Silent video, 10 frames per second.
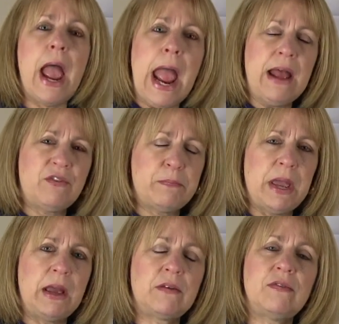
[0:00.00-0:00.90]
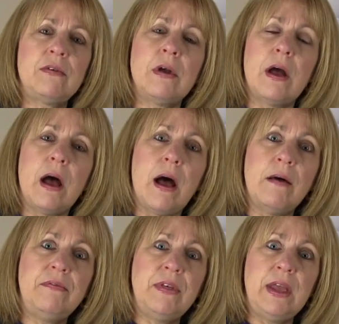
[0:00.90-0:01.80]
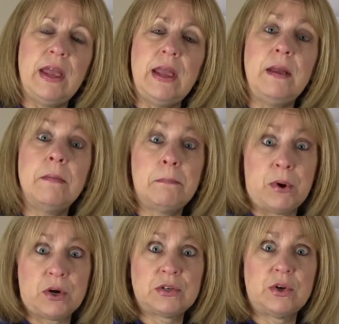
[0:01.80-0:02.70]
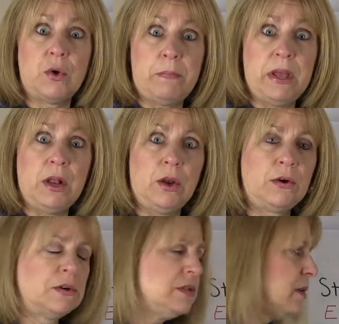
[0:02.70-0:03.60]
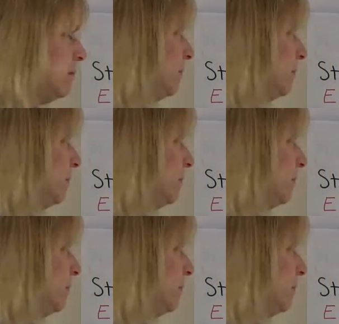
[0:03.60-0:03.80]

aspects of the personal pillars,